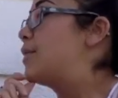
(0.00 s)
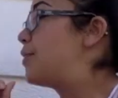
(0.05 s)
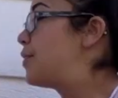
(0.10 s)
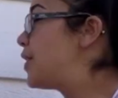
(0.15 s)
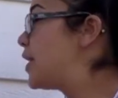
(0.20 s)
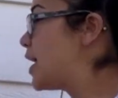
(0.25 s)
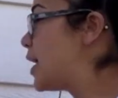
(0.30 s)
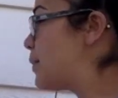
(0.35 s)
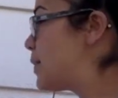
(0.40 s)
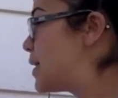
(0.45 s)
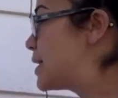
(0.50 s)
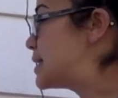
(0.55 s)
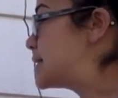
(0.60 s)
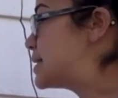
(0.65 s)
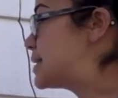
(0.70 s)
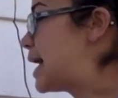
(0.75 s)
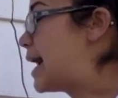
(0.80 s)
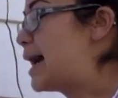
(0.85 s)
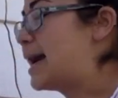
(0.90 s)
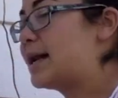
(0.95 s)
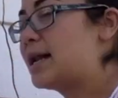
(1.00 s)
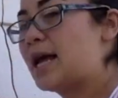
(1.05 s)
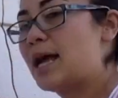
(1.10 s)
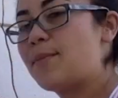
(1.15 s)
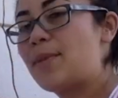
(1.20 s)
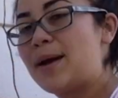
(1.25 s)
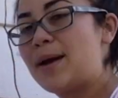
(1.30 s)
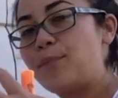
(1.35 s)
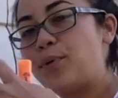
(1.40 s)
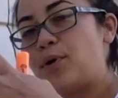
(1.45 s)
Then I'm going to decide,
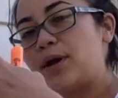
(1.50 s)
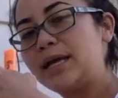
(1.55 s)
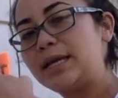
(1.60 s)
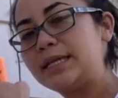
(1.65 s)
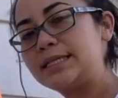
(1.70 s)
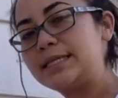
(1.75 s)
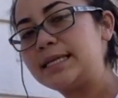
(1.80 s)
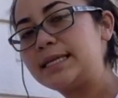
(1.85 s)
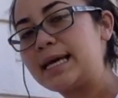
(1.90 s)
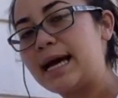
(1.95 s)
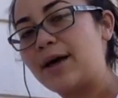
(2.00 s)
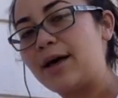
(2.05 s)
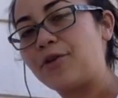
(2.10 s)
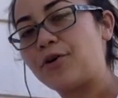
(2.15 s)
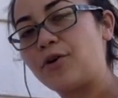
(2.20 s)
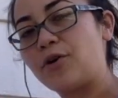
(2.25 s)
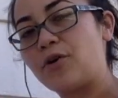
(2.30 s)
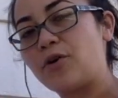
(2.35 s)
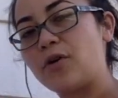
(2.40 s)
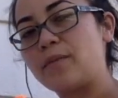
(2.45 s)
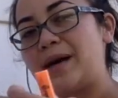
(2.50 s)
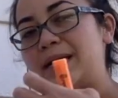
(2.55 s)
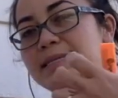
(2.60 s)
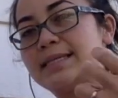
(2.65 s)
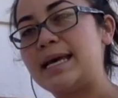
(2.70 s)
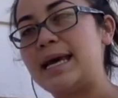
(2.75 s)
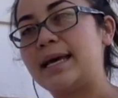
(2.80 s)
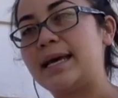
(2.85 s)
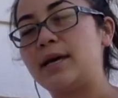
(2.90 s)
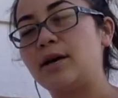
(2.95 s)
am I putting together or am I
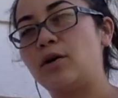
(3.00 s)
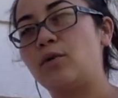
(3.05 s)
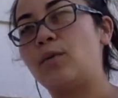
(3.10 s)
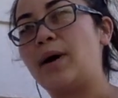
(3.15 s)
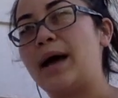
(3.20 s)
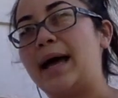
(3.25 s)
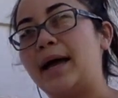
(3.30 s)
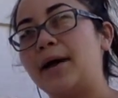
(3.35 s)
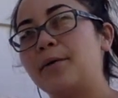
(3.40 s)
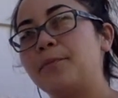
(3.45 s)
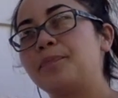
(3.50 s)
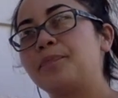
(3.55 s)
taking away?